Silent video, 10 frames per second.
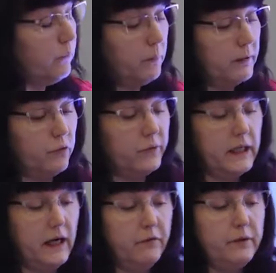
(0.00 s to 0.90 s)
moment, we
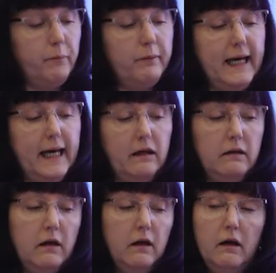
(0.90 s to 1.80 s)
have the
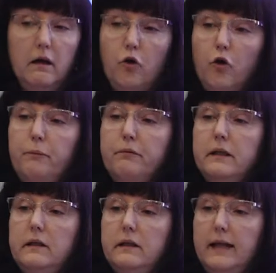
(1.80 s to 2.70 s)
plain corporate